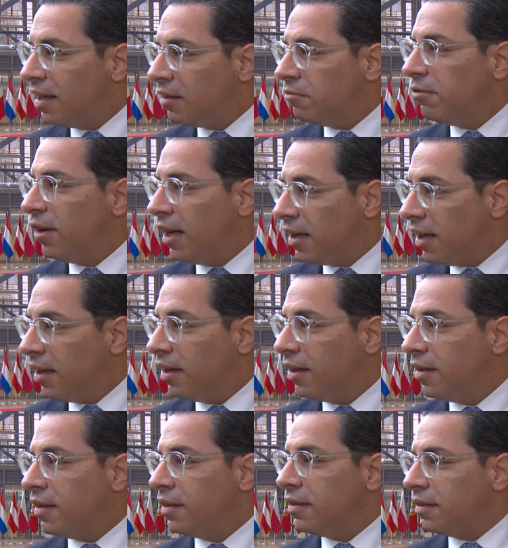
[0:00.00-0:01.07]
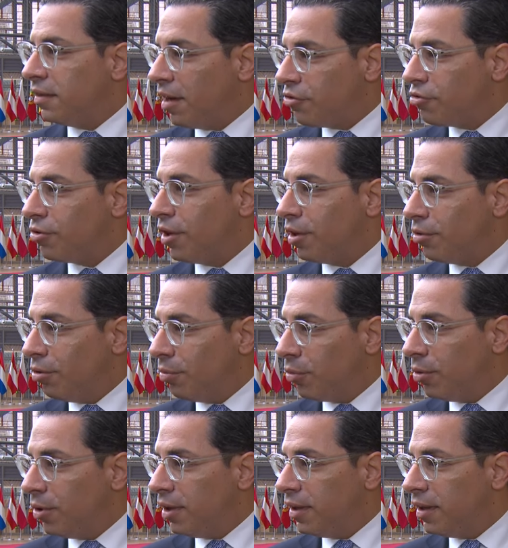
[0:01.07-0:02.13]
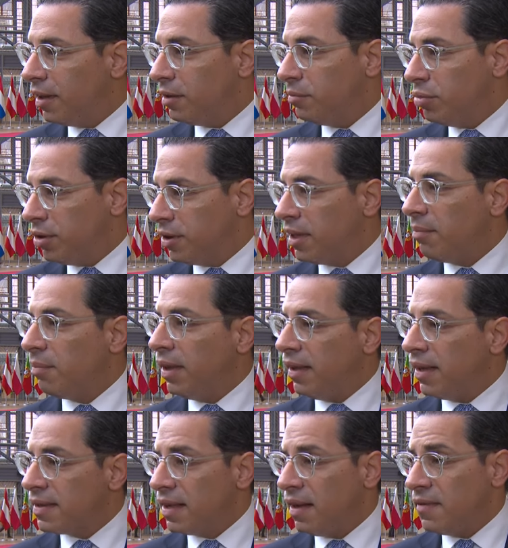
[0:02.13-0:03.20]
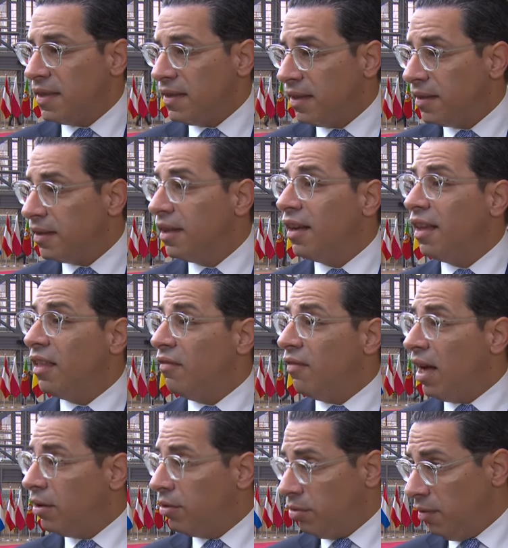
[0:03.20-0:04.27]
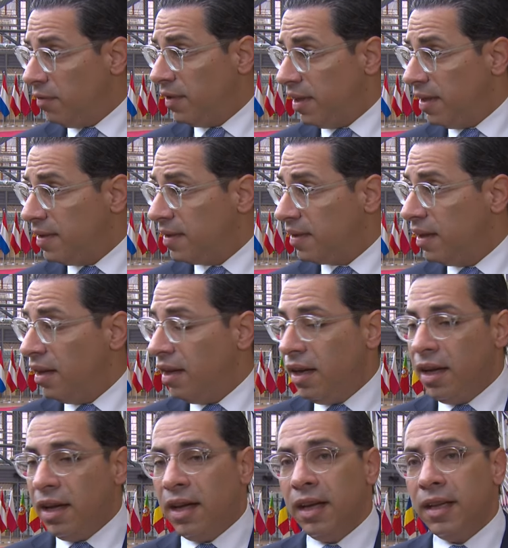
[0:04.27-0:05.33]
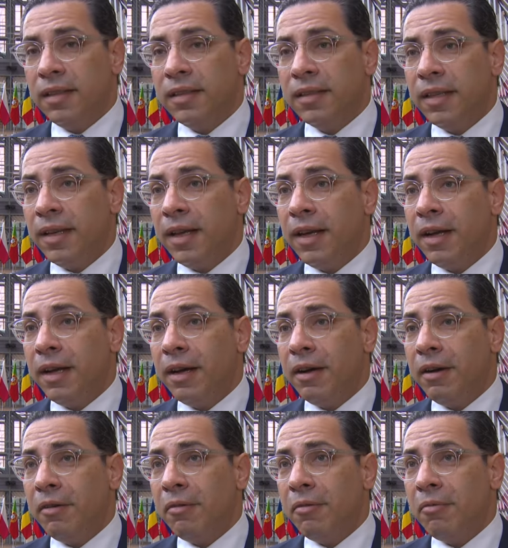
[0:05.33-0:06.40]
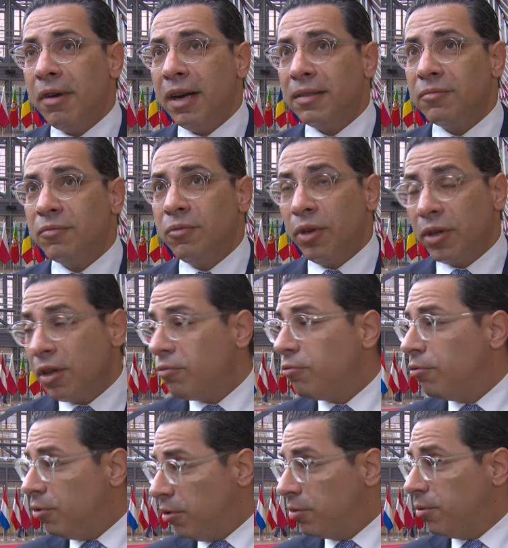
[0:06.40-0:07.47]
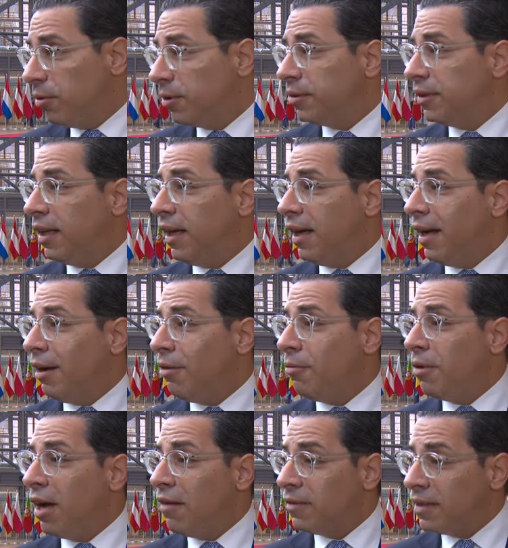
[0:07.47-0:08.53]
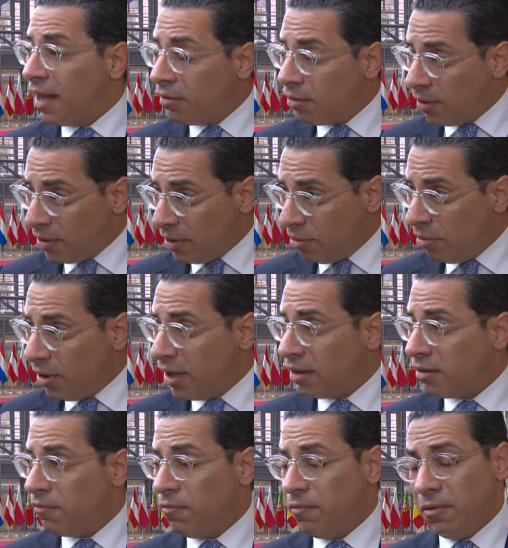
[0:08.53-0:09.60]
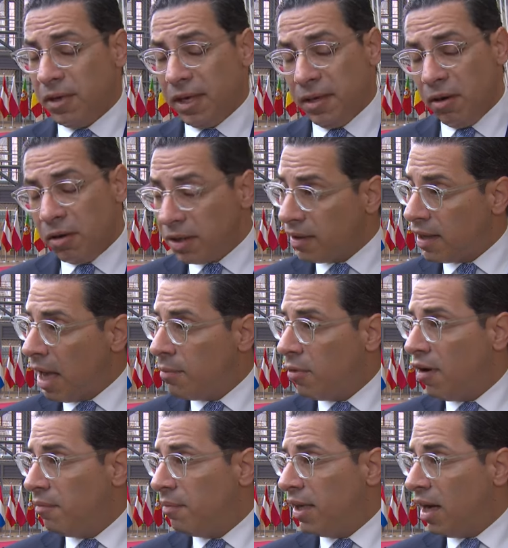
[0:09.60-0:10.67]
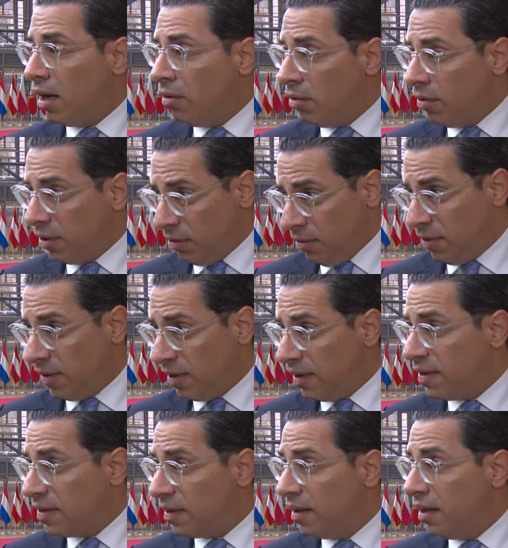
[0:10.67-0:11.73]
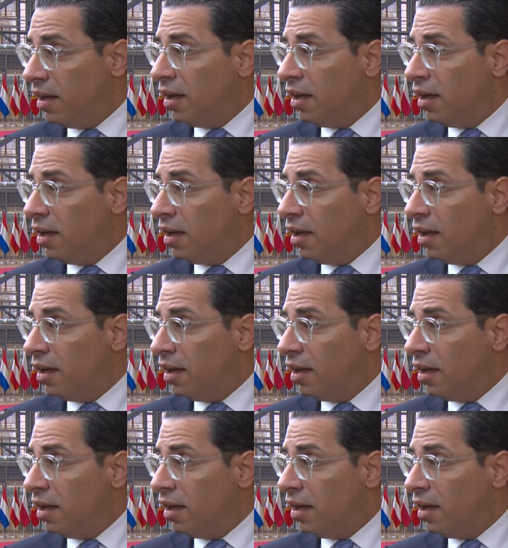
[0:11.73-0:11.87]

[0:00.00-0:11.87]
that finally the international community and important players have seen the value of this, and we are looking forward. We have done all the work. For a long time we have been alone in all this,